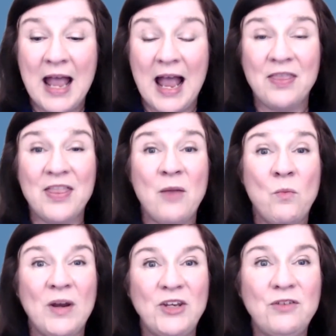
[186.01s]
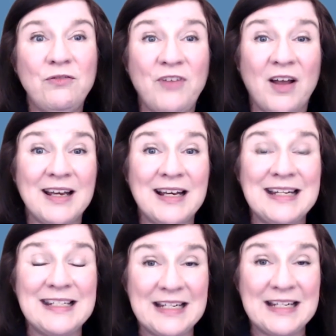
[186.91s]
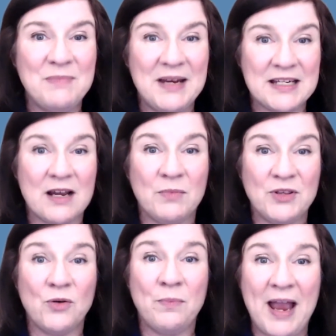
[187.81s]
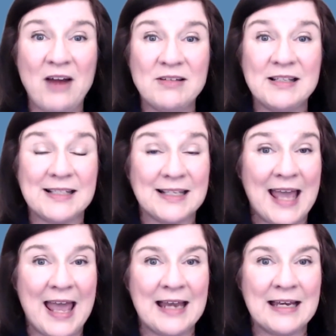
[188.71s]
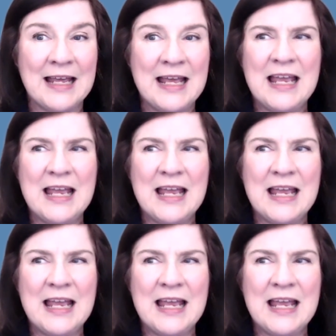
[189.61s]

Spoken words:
And then when you finally did meet up with your parents again,